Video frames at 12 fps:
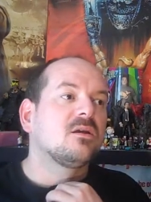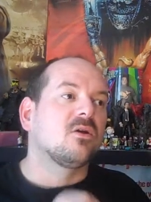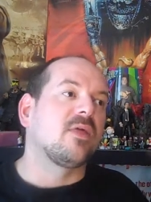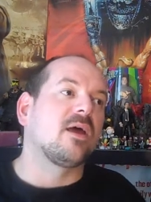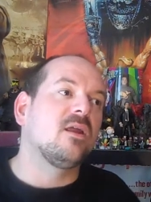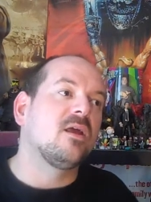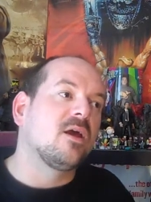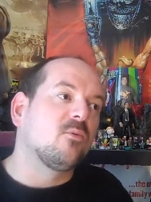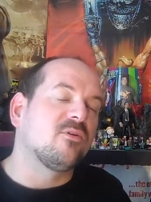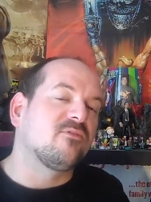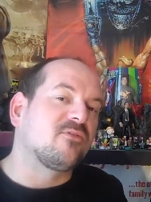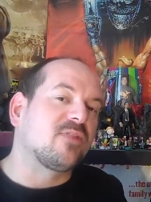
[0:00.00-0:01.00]
you know, that
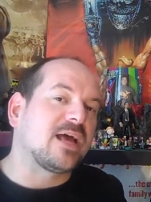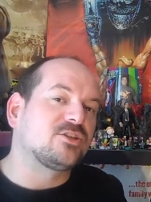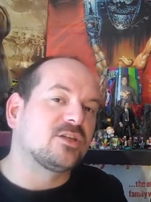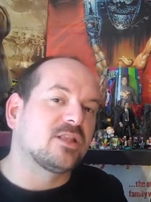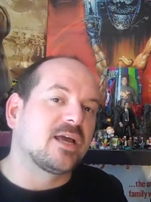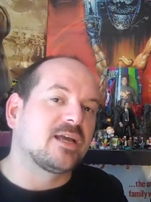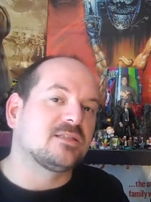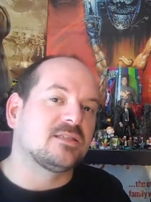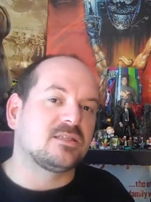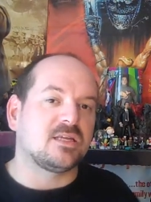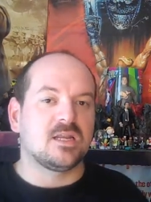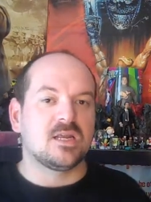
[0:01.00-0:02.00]
with flashing lights that
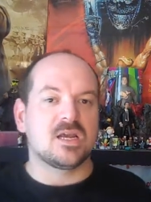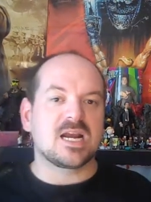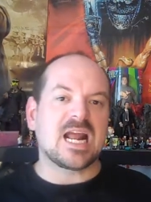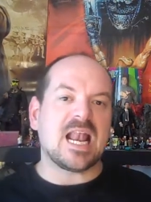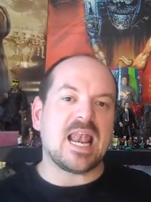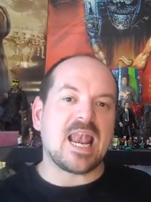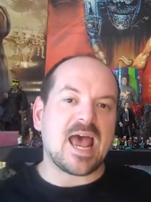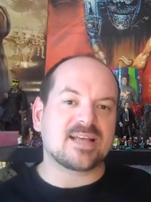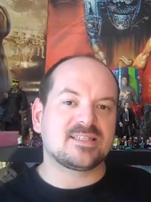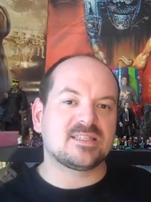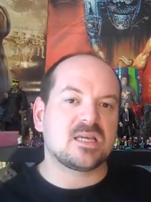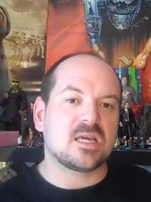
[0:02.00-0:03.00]
said
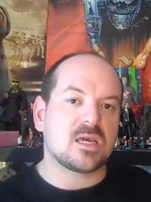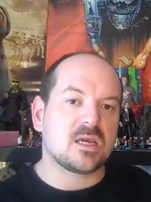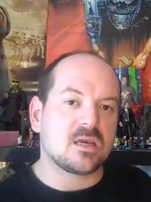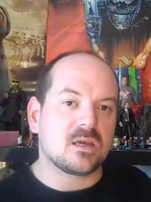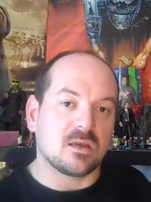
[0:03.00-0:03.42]
classy.